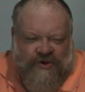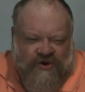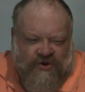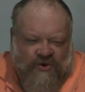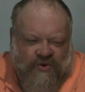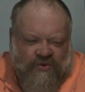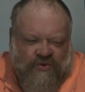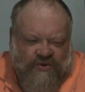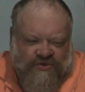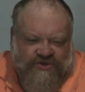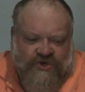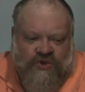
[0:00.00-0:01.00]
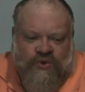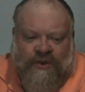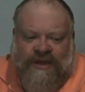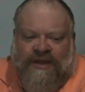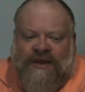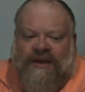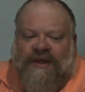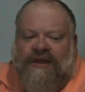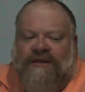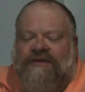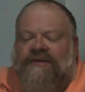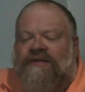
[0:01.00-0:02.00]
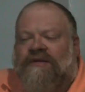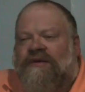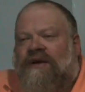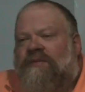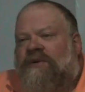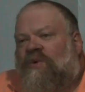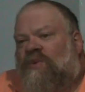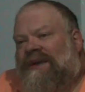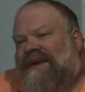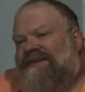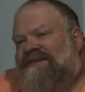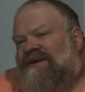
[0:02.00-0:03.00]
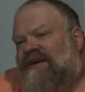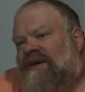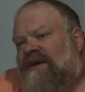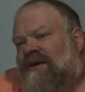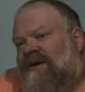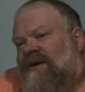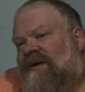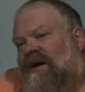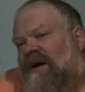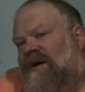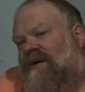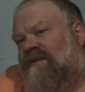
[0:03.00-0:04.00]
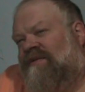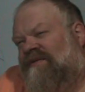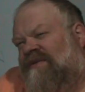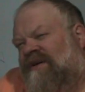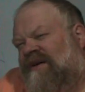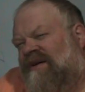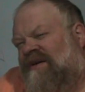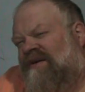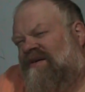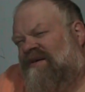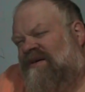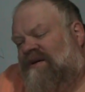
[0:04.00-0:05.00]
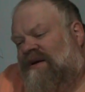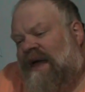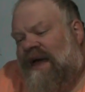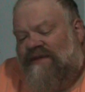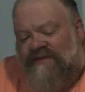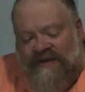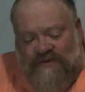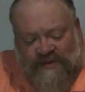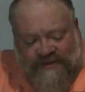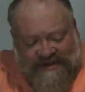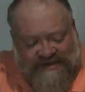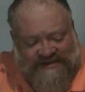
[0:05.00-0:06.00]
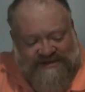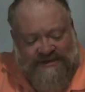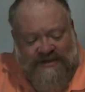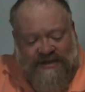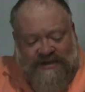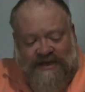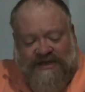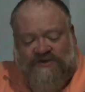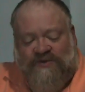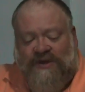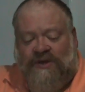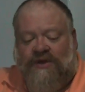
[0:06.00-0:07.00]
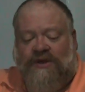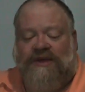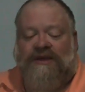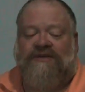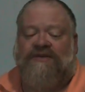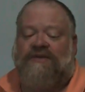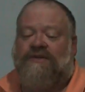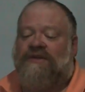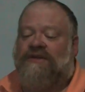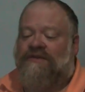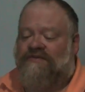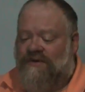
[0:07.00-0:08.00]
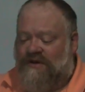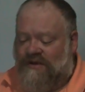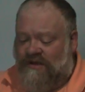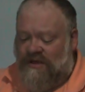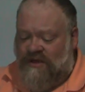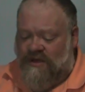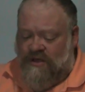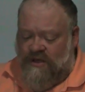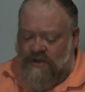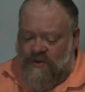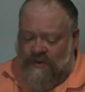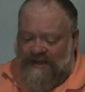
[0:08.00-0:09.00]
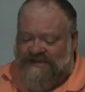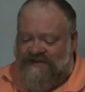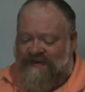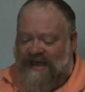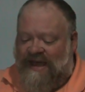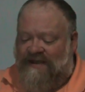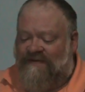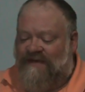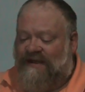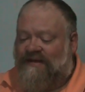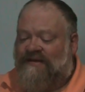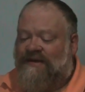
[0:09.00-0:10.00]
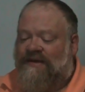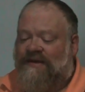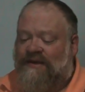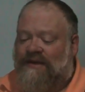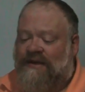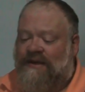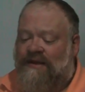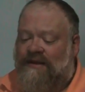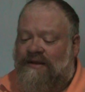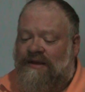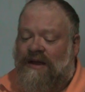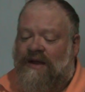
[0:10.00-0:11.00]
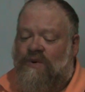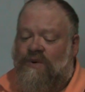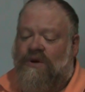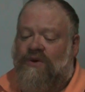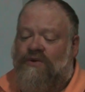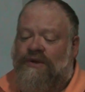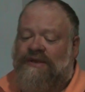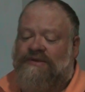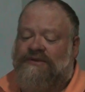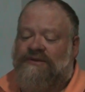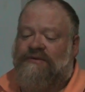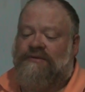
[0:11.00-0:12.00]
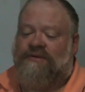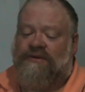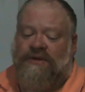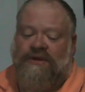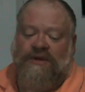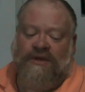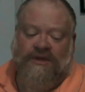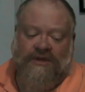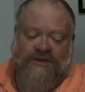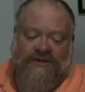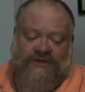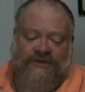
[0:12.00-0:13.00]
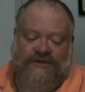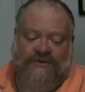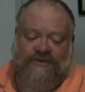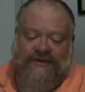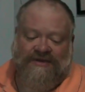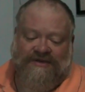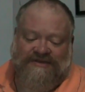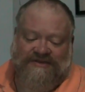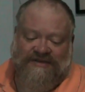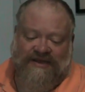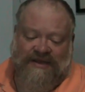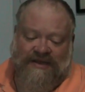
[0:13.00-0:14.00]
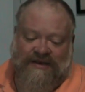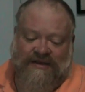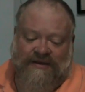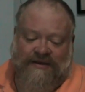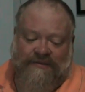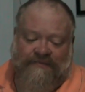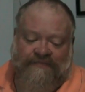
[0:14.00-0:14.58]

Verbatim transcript: you will tune in into the coming weeks of uh, Advent with us as we look into the different weeks of Advent and uh, how we're going to do this. And uh,